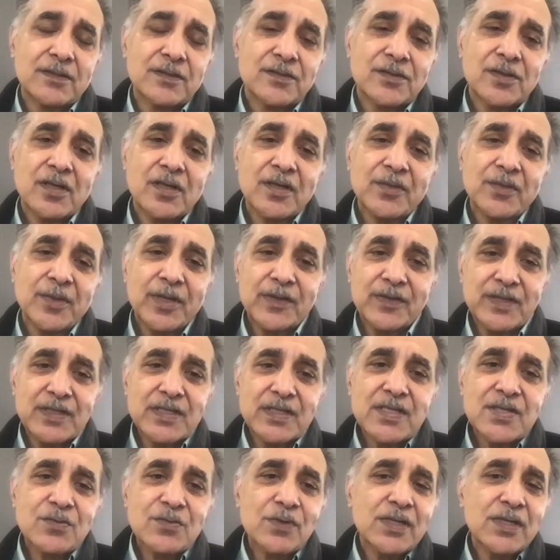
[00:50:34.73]
talk about
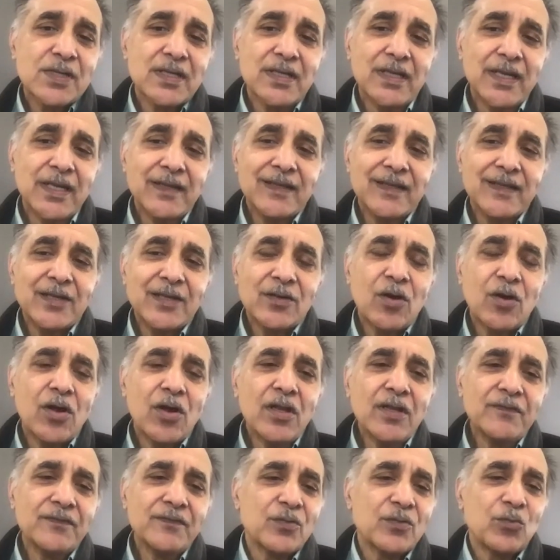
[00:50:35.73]
this one and then
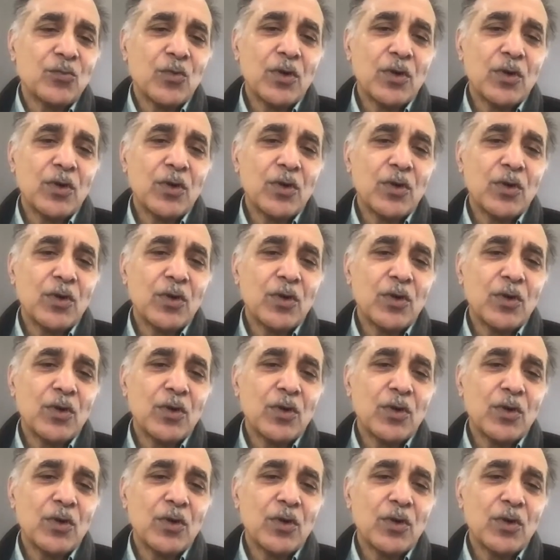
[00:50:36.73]
all of them.